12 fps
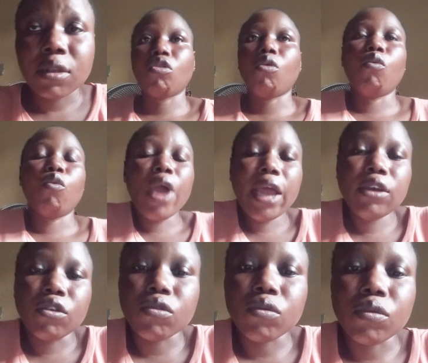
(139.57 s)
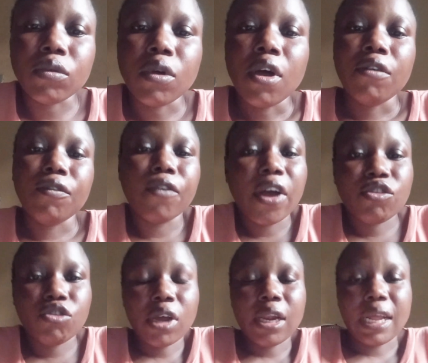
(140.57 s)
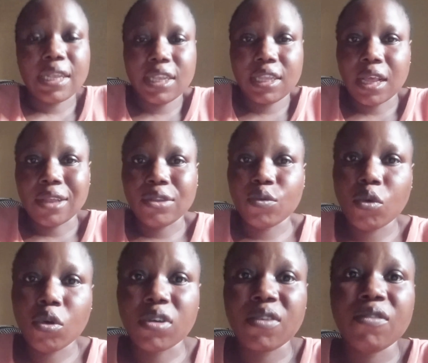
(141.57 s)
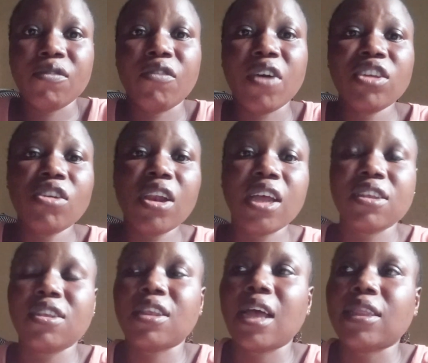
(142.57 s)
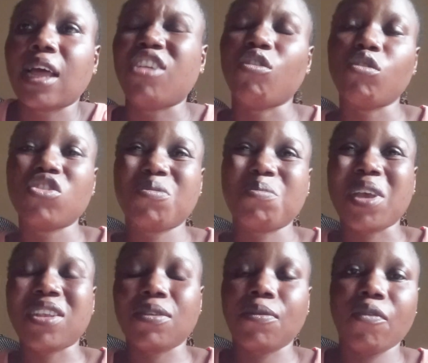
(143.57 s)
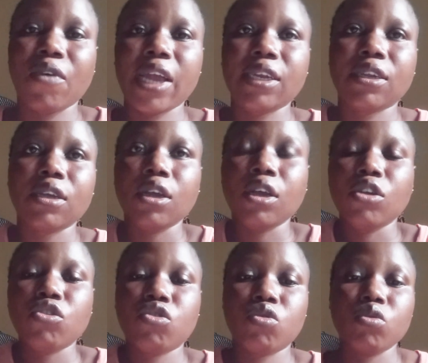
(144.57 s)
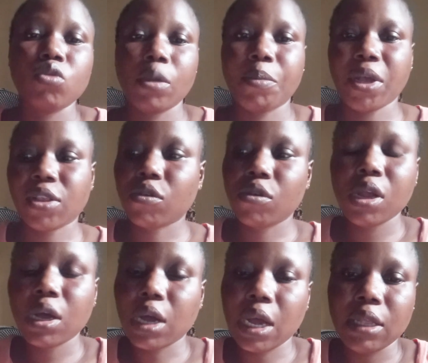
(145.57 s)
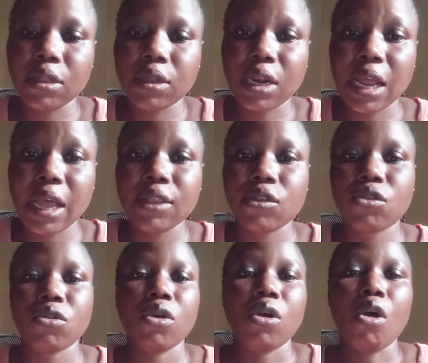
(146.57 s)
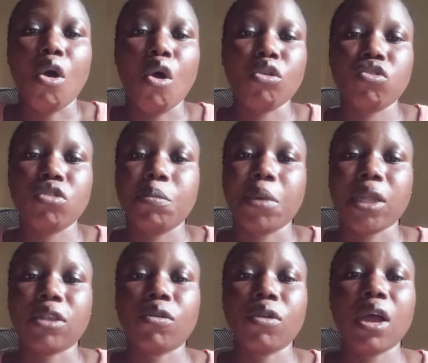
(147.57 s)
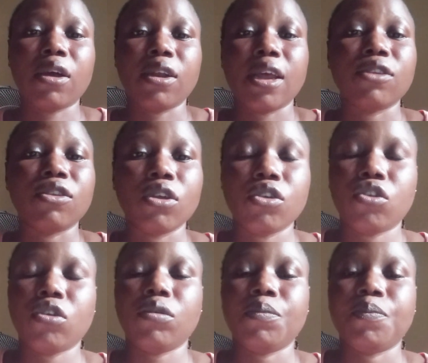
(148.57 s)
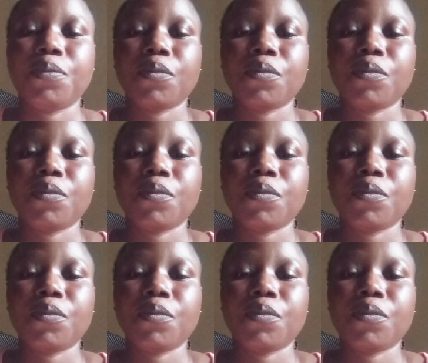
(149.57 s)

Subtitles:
So where do virtual assistants work? Virtual assistants are not specified to a particular client or to a particular organization.